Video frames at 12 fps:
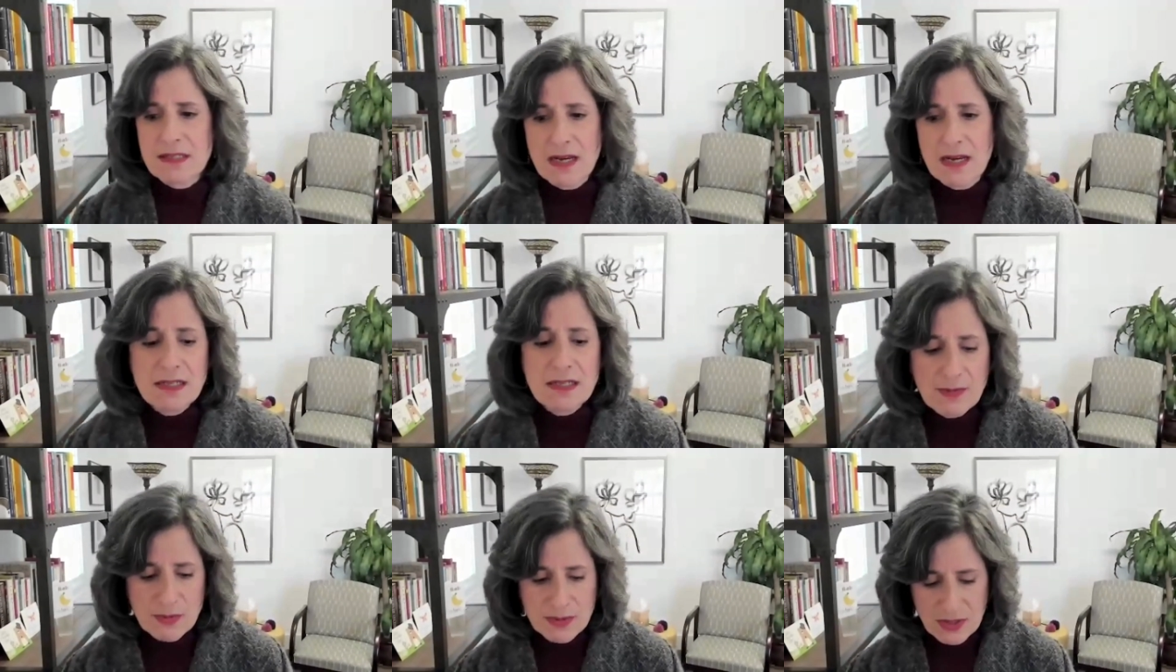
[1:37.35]
a lot of
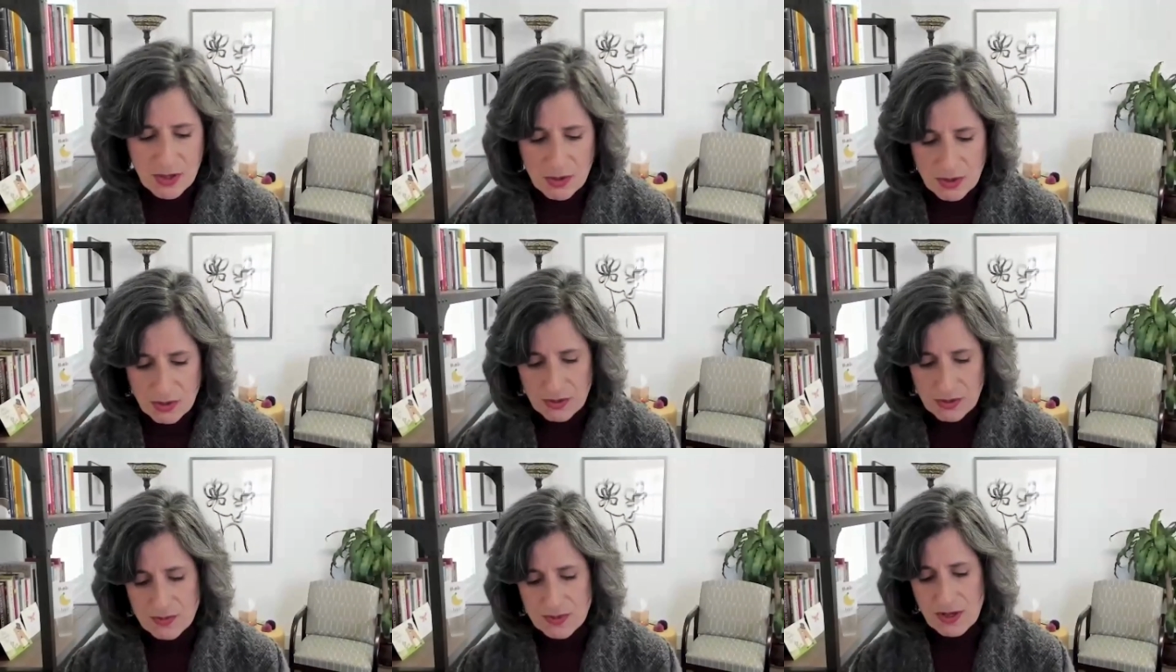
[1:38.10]
times what
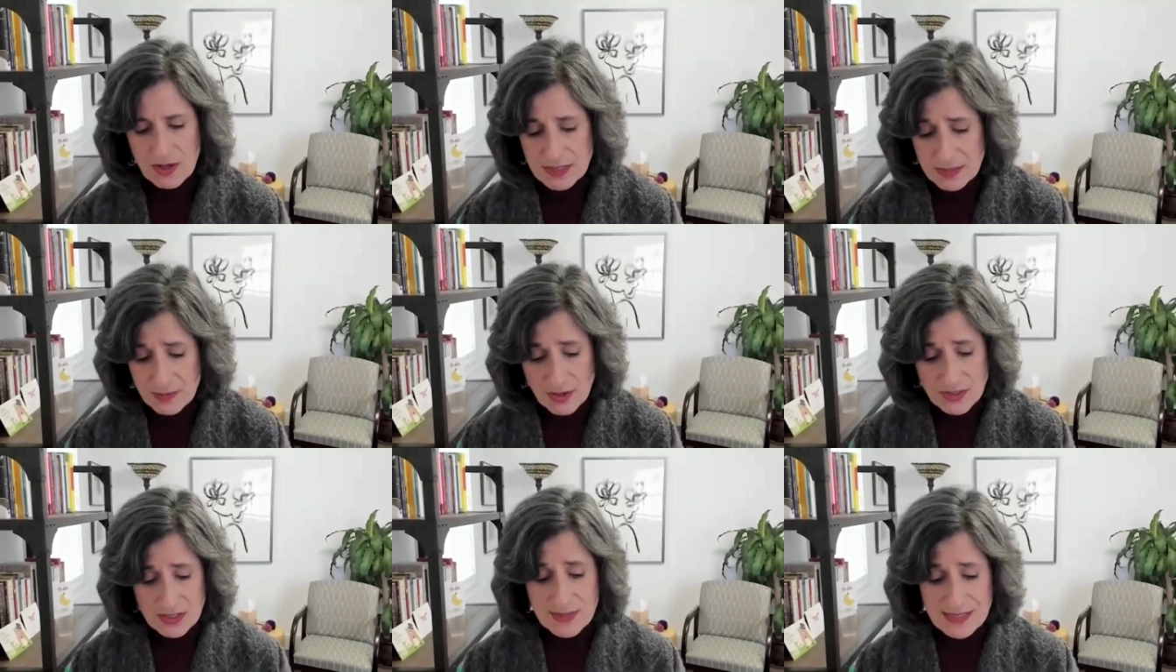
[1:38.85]
co-occurs with autism.
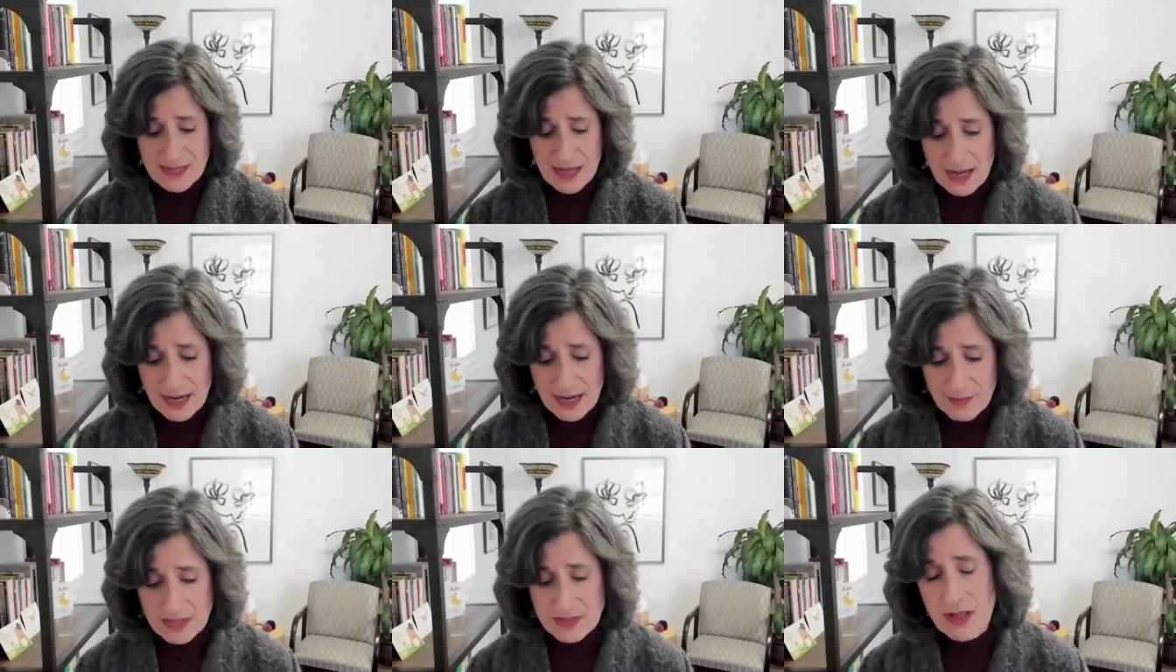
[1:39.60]
Autism is not
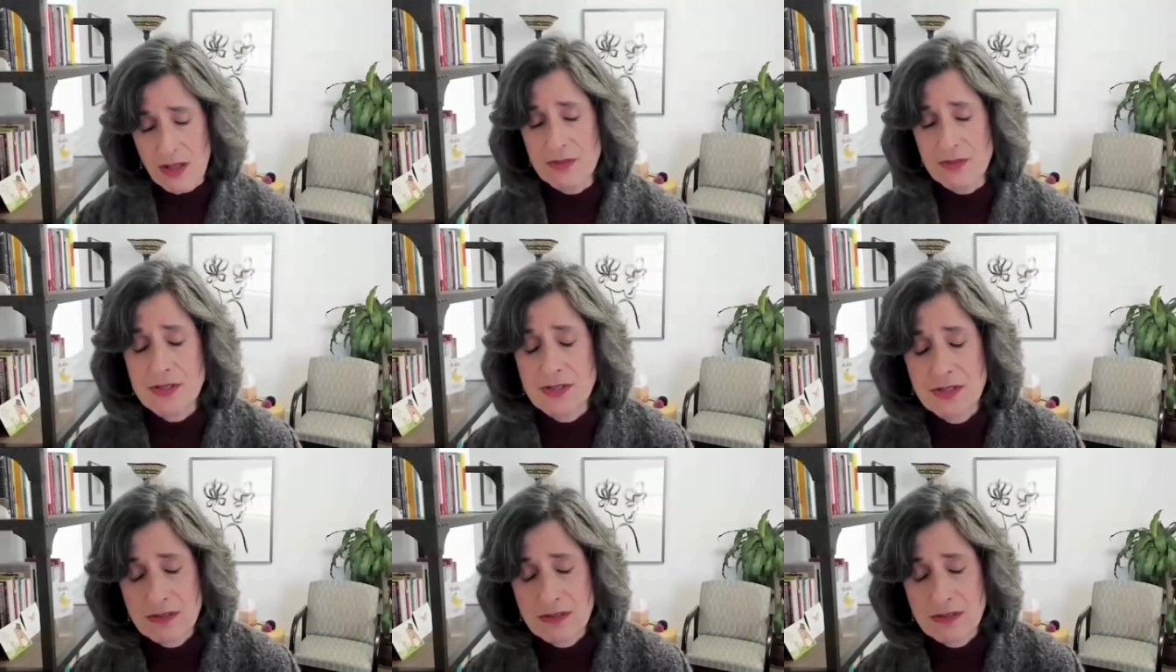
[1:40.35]
a mental health